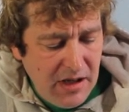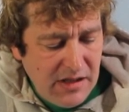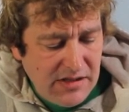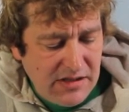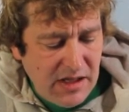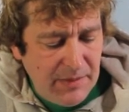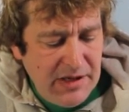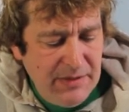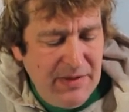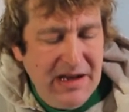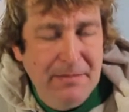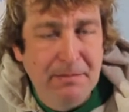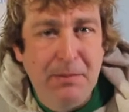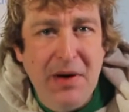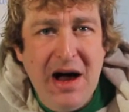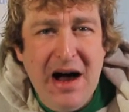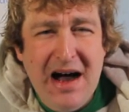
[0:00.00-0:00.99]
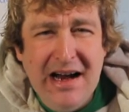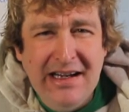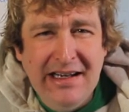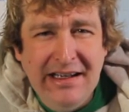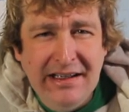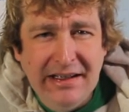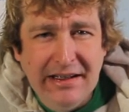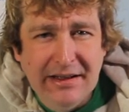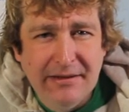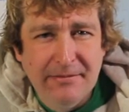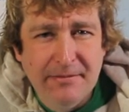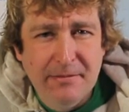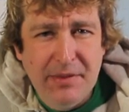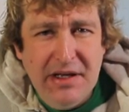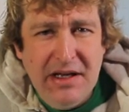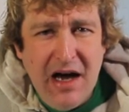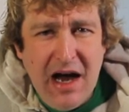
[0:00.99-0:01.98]
somebody being pining,
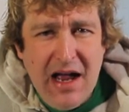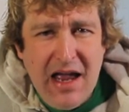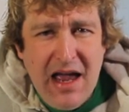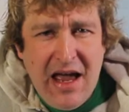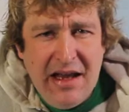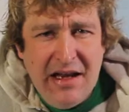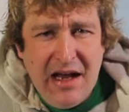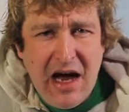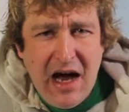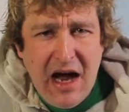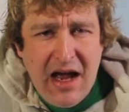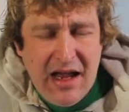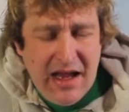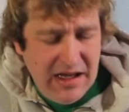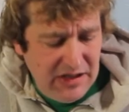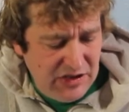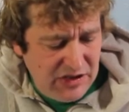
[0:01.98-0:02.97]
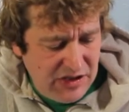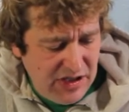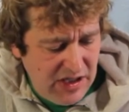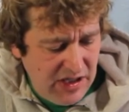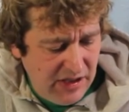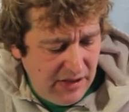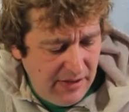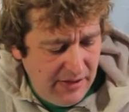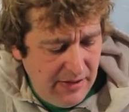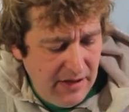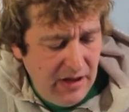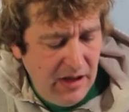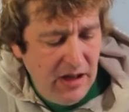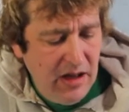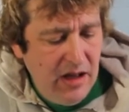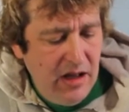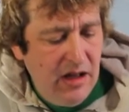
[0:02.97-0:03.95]
P-I-N-I-G,
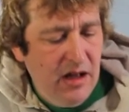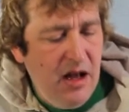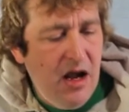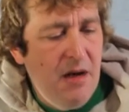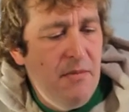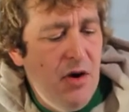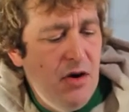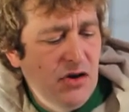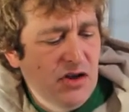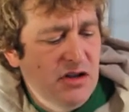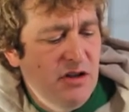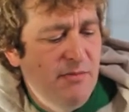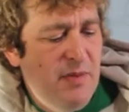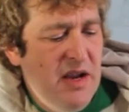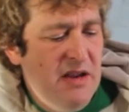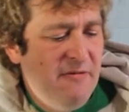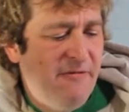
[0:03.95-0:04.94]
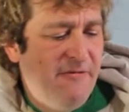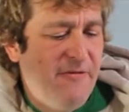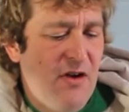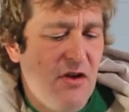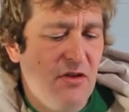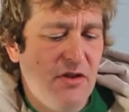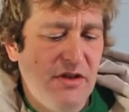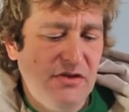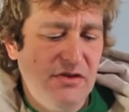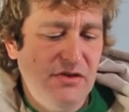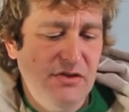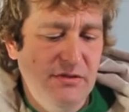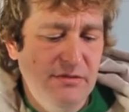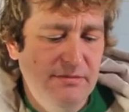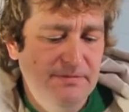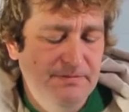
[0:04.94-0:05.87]
emotion of being fearless,